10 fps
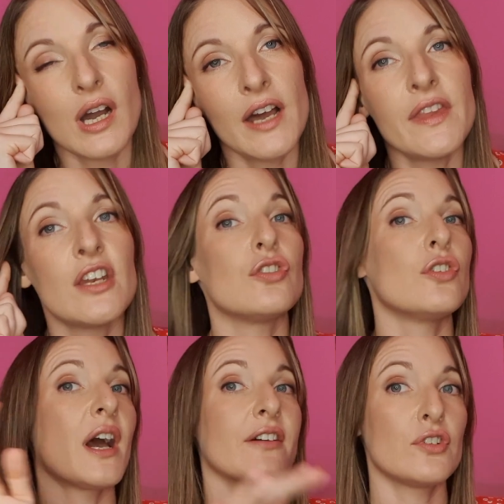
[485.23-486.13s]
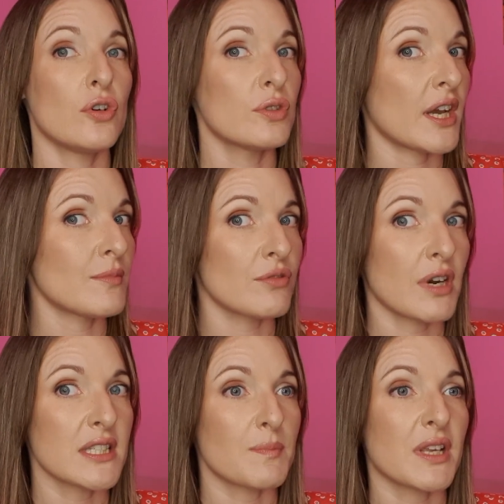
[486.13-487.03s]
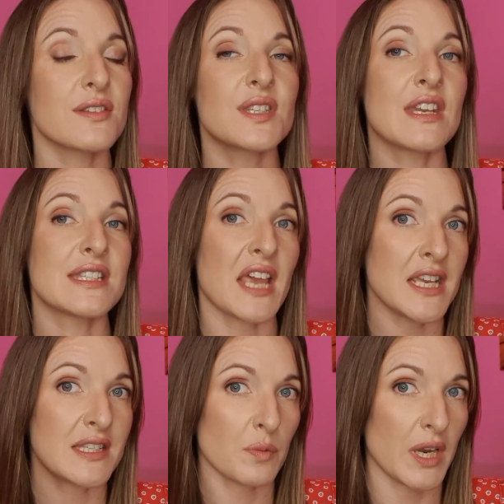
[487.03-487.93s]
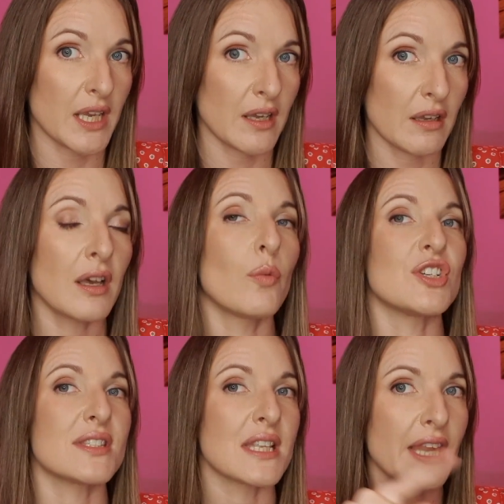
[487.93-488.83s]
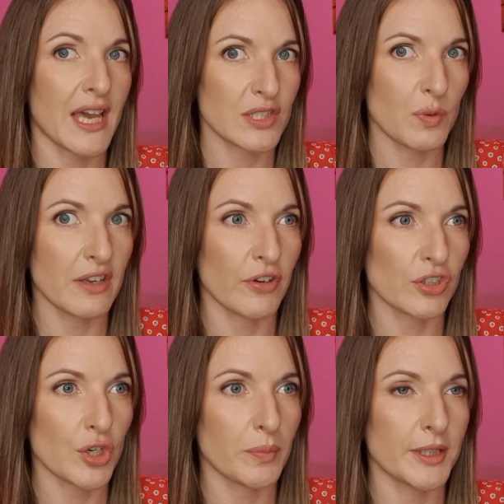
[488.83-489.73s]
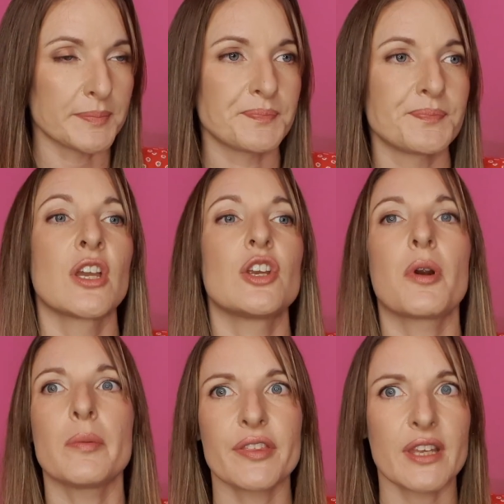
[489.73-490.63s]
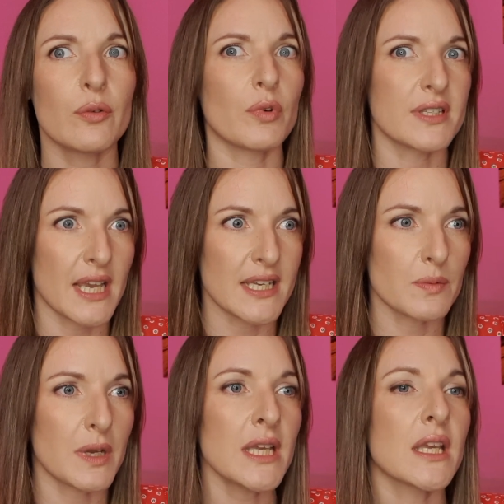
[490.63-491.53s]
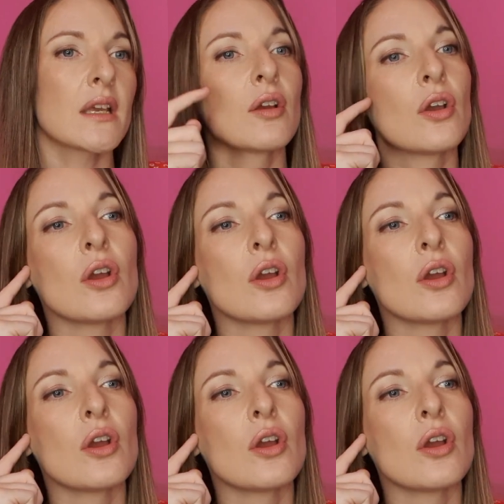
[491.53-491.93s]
And then you have no time to rest because then it's Ace Week, which is the last week of October. You're probably thinking, what is Ace Week?